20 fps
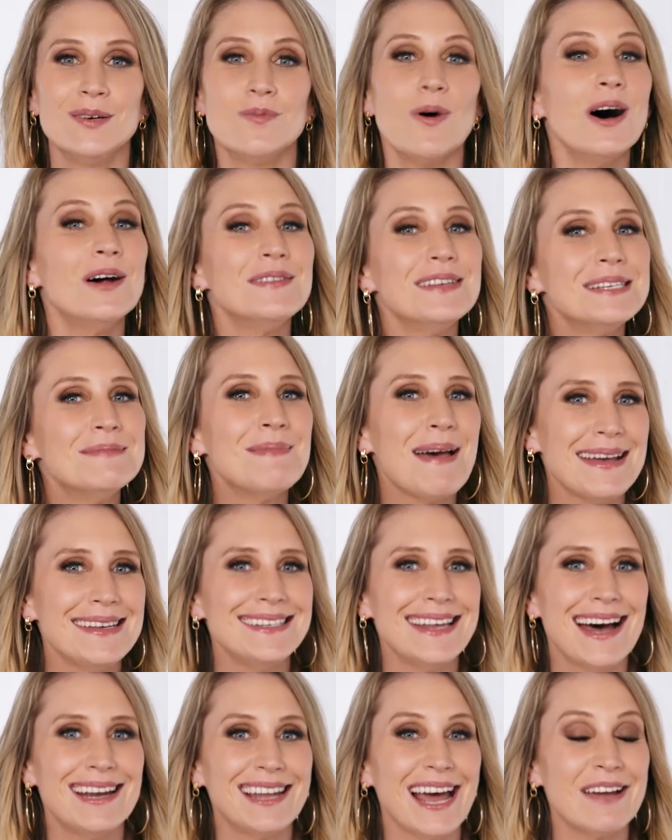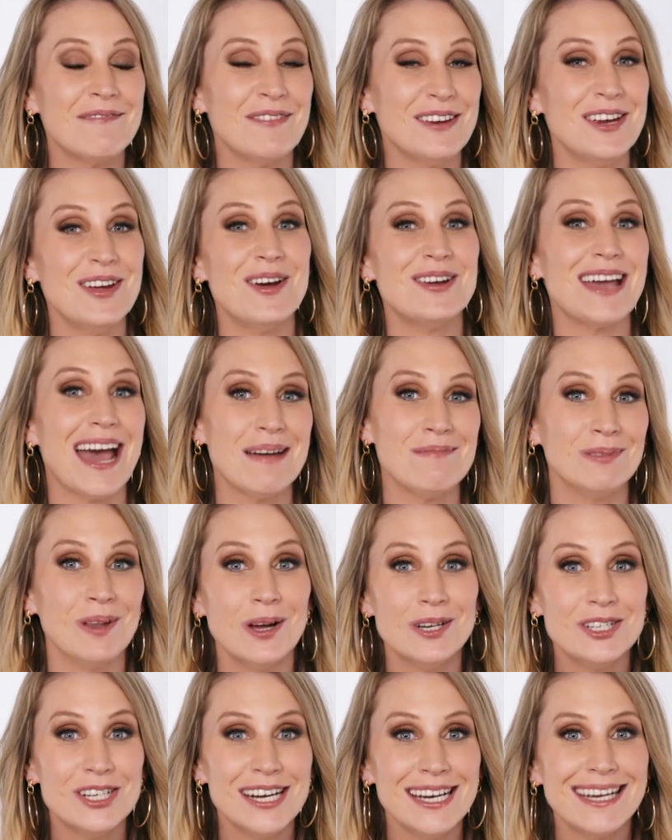While this may sound like video game
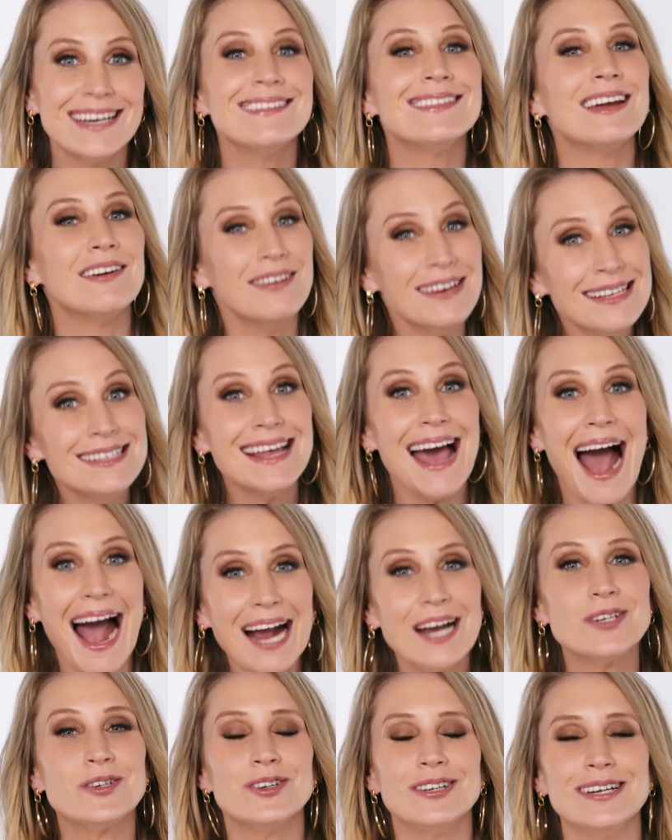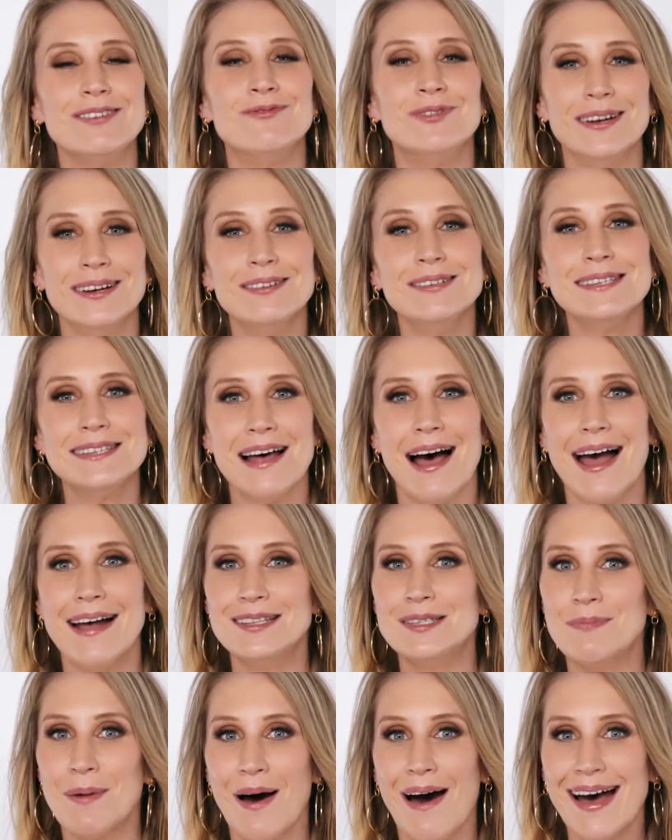logic, there is actually real
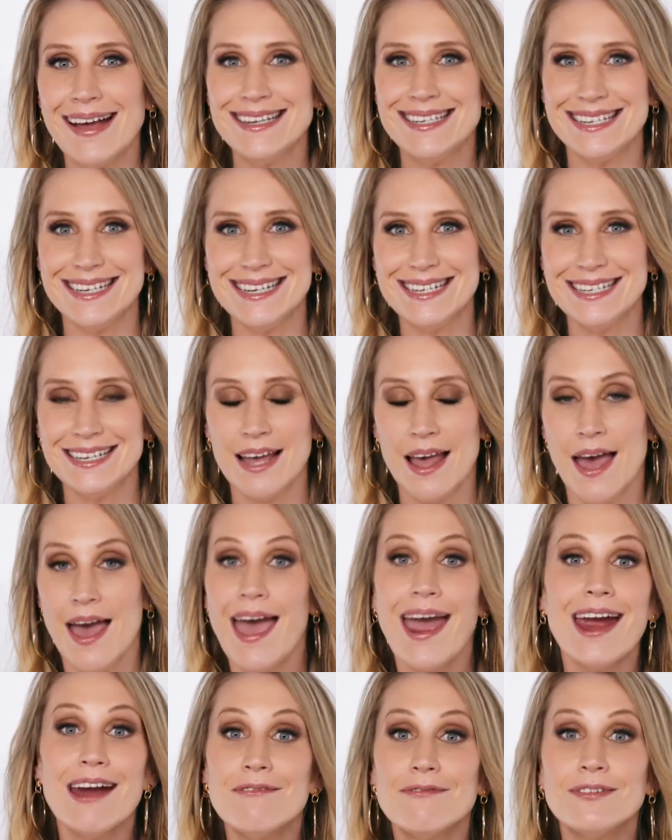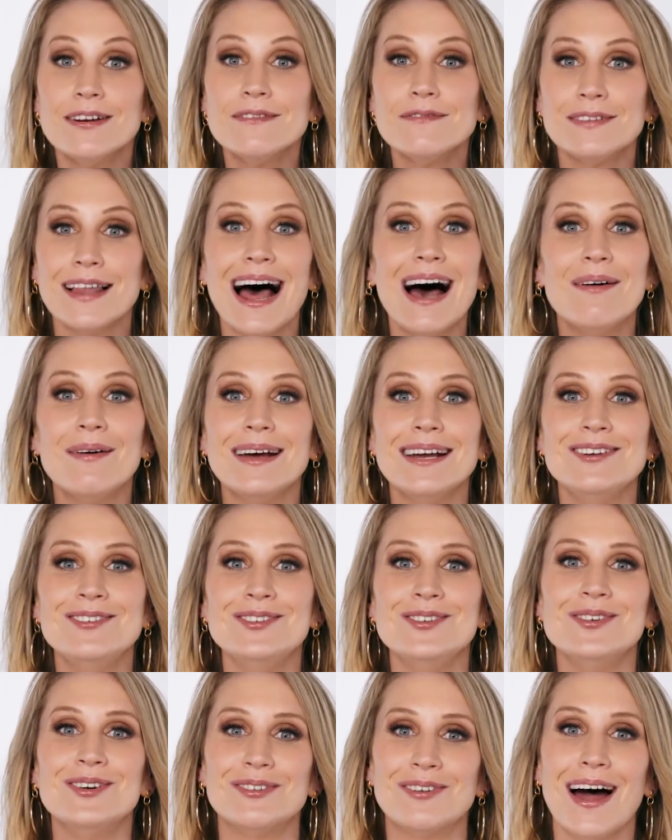science behind it. Every flower in
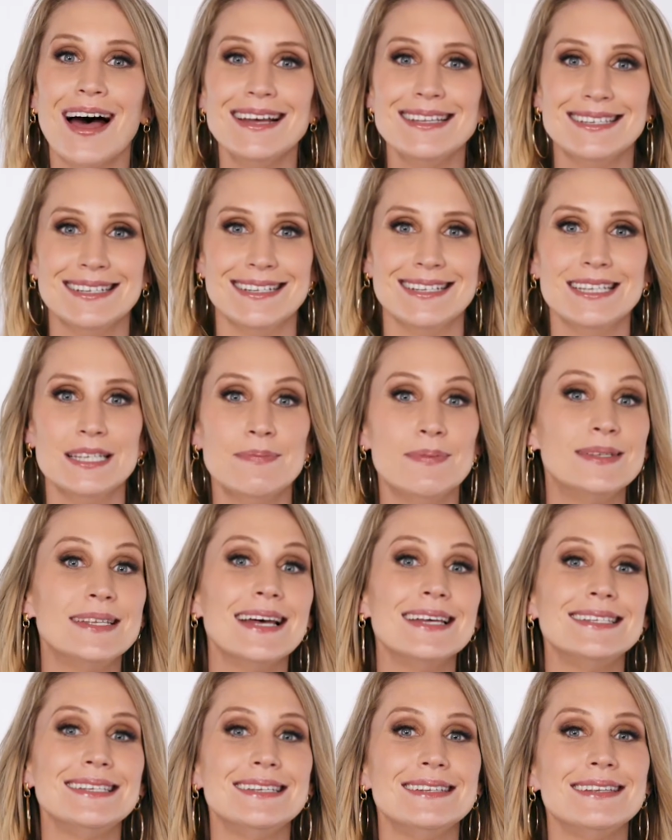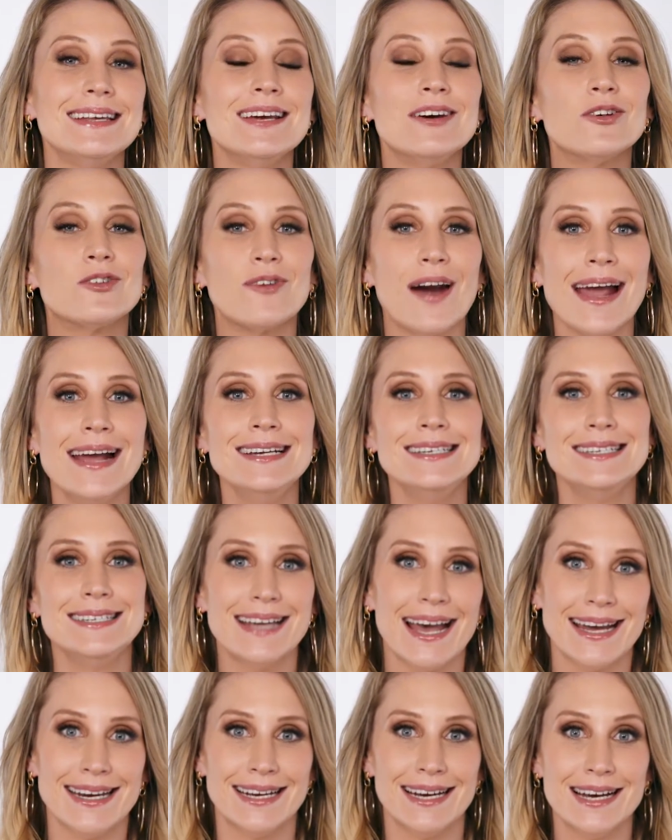New Horizons possesses ingrained
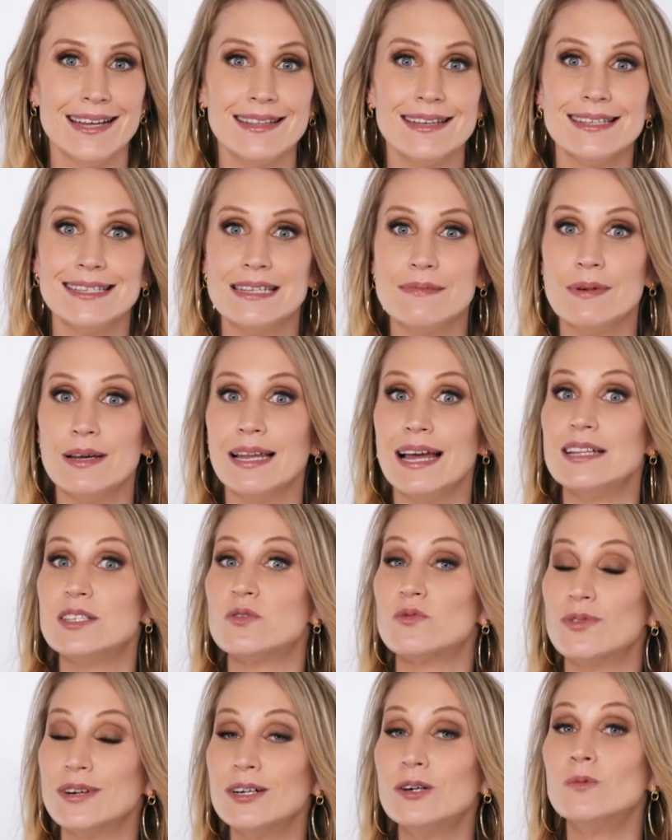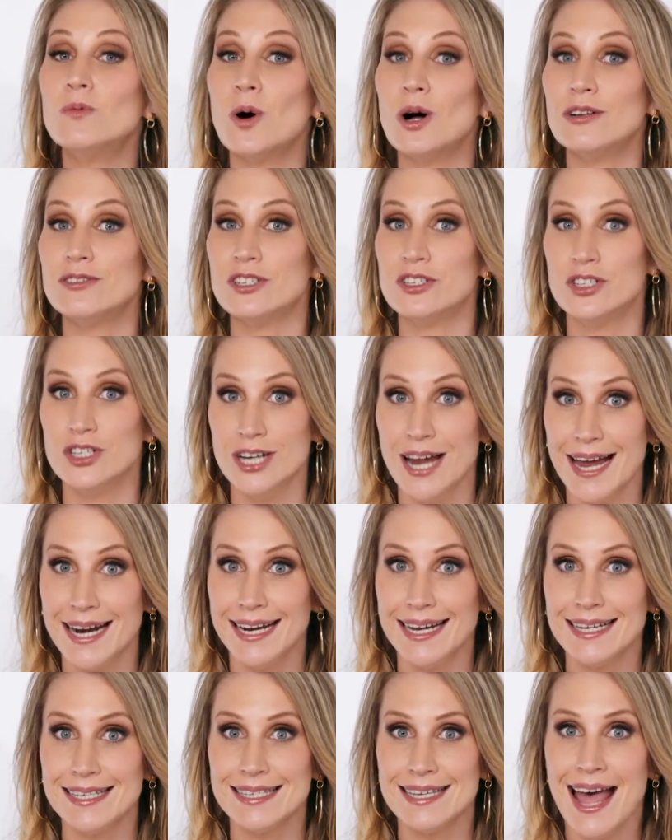data that simulates real-world
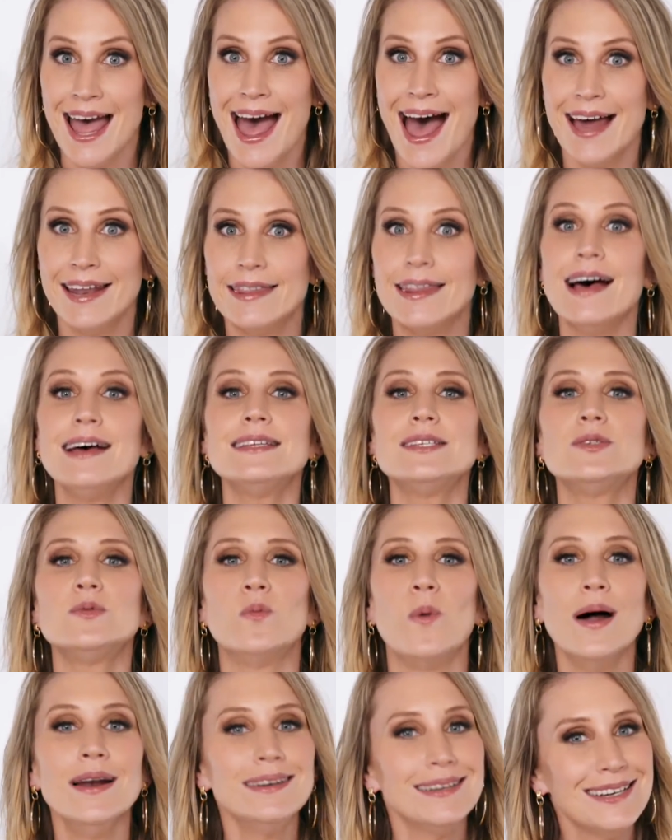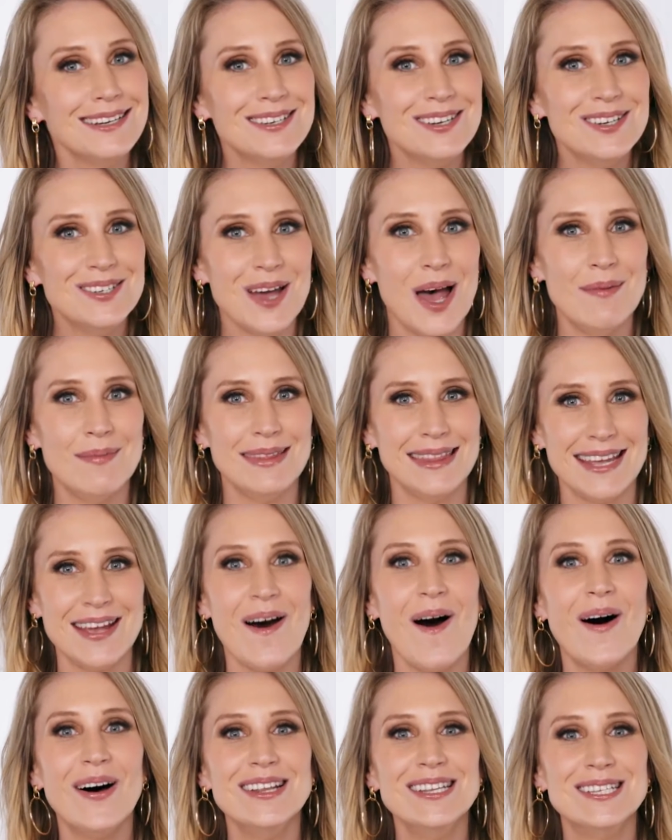genetics, and thus one can determine the
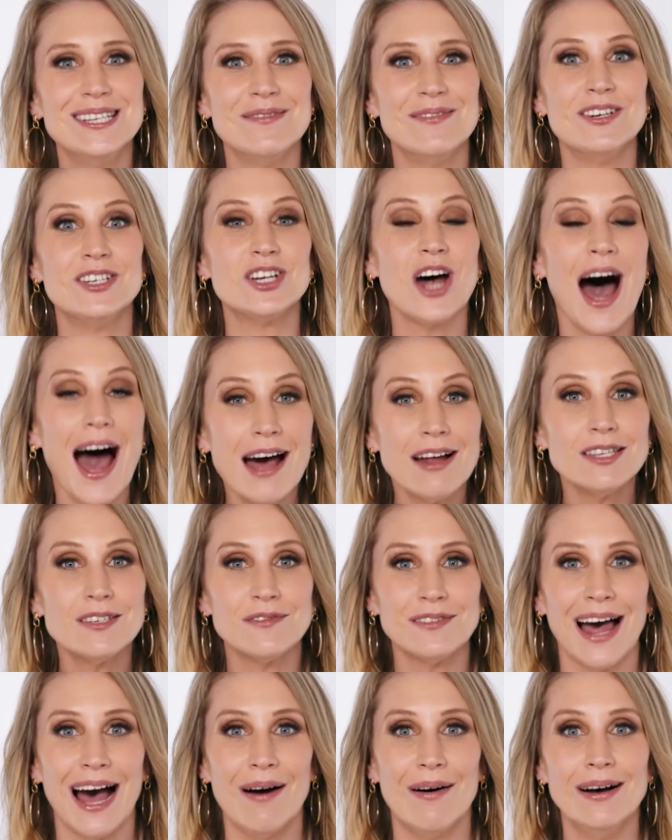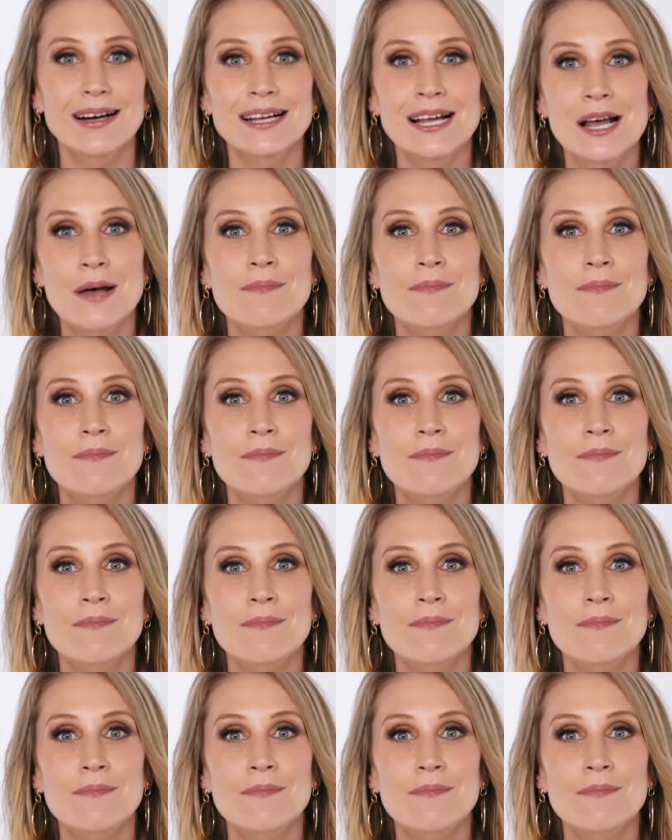odds of a child's flower